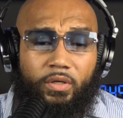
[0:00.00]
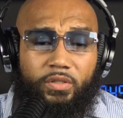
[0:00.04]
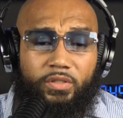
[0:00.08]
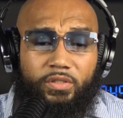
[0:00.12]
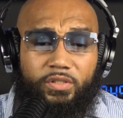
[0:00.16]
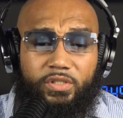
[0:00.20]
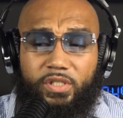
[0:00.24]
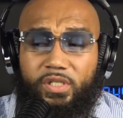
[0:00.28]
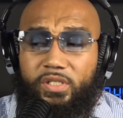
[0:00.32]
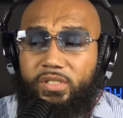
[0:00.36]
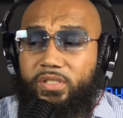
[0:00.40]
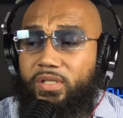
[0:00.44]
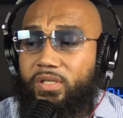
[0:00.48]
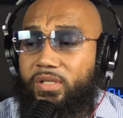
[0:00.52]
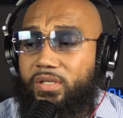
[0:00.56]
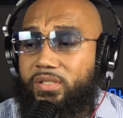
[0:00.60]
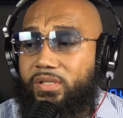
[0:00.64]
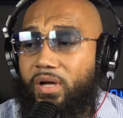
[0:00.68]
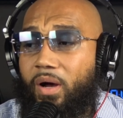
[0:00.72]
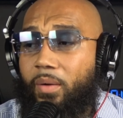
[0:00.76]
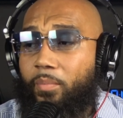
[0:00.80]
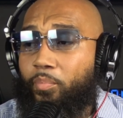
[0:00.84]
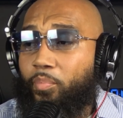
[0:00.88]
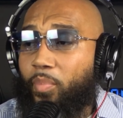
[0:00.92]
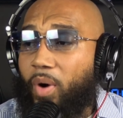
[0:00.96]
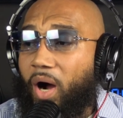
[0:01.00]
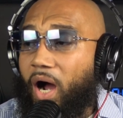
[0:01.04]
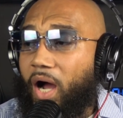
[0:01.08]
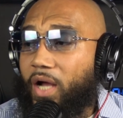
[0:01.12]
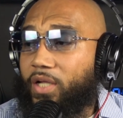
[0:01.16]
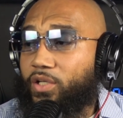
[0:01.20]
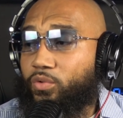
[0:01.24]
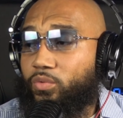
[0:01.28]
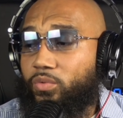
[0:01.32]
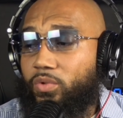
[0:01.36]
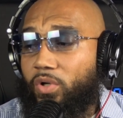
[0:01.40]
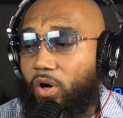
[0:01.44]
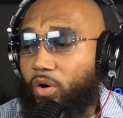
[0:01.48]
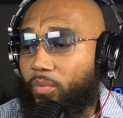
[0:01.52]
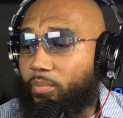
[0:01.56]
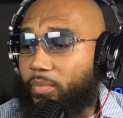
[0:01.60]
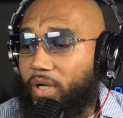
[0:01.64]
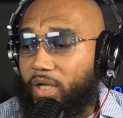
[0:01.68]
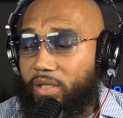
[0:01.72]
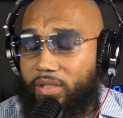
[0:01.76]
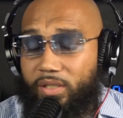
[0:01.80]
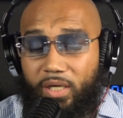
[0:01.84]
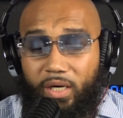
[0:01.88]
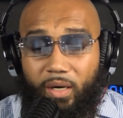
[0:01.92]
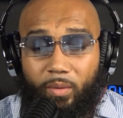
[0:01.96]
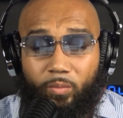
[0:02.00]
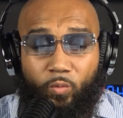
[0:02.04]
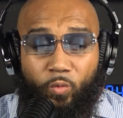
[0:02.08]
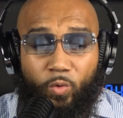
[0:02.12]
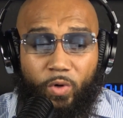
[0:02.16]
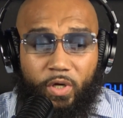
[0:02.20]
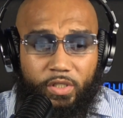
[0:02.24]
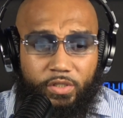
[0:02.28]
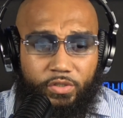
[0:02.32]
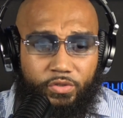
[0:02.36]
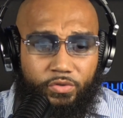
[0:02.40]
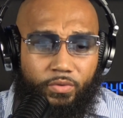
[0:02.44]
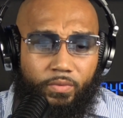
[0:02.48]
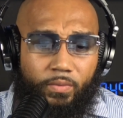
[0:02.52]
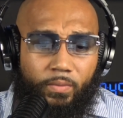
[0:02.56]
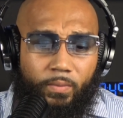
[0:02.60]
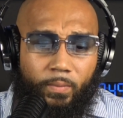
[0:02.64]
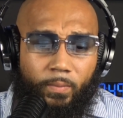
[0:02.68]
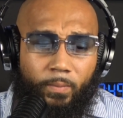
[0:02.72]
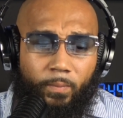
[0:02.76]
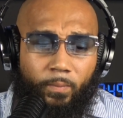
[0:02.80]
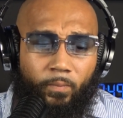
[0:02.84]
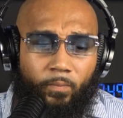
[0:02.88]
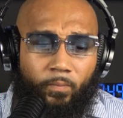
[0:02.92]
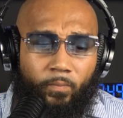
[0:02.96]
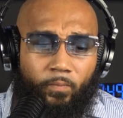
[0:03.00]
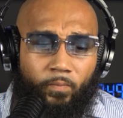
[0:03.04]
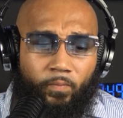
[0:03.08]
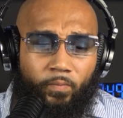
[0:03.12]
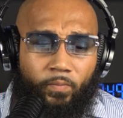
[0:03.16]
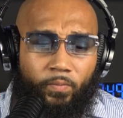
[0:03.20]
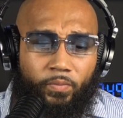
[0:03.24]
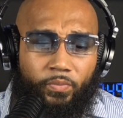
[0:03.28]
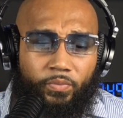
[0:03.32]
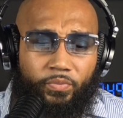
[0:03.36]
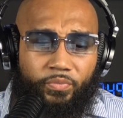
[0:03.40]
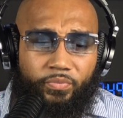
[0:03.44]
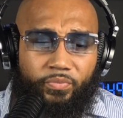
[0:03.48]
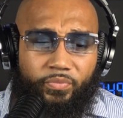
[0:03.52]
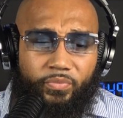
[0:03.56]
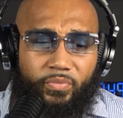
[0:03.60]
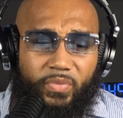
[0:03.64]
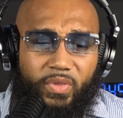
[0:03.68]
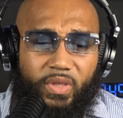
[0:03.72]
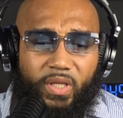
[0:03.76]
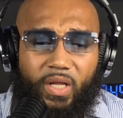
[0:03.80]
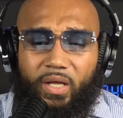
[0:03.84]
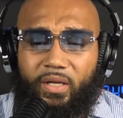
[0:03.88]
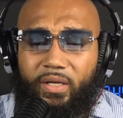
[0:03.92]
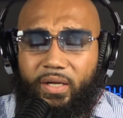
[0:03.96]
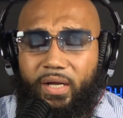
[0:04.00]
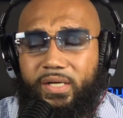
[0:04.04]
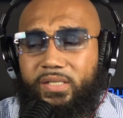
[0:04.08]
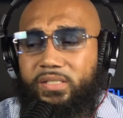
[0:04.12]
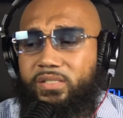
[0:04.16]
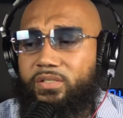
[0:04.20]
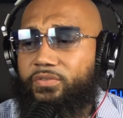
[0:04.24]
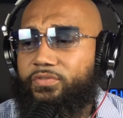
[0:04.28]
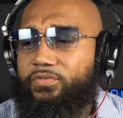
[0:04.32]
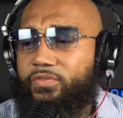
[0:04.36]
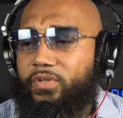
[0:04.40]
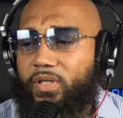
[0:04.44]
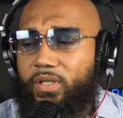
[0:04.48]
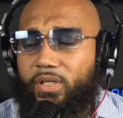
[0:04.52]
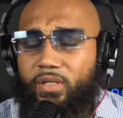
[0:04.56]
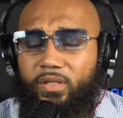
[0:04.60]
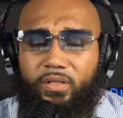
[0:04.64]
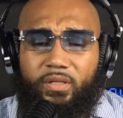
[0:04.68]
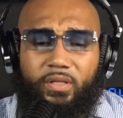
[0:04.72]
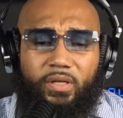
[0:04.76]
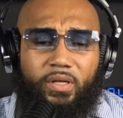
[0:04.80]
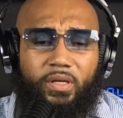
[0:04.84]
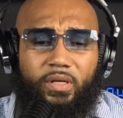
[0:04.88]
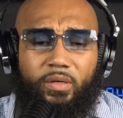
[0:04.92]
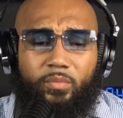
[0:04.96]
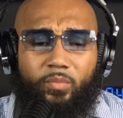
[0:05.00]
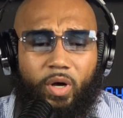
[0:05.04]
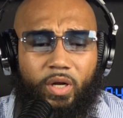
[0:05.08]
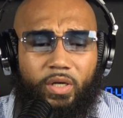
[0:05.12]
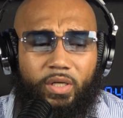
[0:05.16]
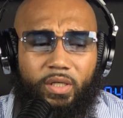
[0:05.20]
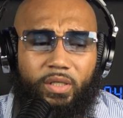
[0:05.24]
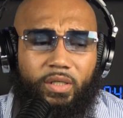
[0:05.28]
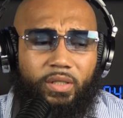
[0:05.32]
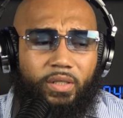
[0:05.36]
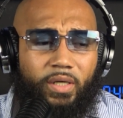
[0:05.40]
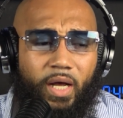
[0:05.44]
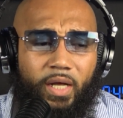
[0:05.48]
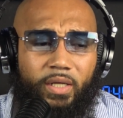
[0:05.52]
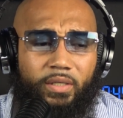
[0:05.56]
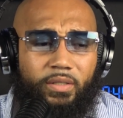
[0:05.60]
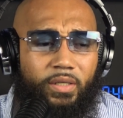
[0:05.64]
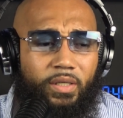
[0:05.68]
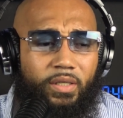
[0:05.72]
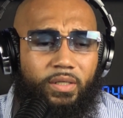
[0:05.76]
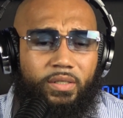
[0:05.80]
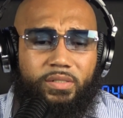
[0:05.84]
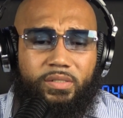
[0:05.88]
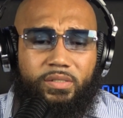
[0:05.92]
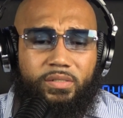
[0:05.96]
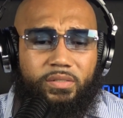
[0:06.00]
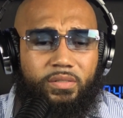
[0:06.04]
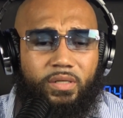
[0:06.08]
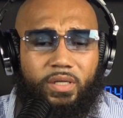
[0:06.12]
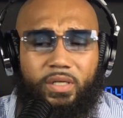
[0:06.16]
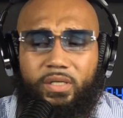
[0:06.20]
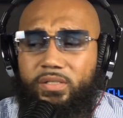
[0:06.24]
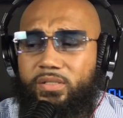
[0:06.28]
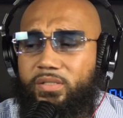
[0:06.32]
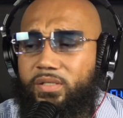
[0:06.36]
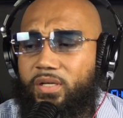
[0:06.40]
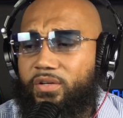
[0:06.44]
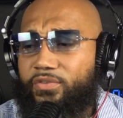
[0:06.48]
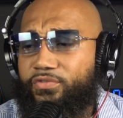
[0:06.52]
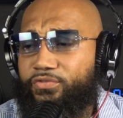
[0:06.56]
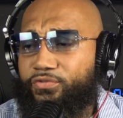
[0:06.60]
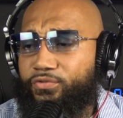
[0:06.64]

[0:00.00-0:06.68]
Just cause I'm by you don't mean that I'm with you. And that's the fucking thing, my nigga. Like niggas get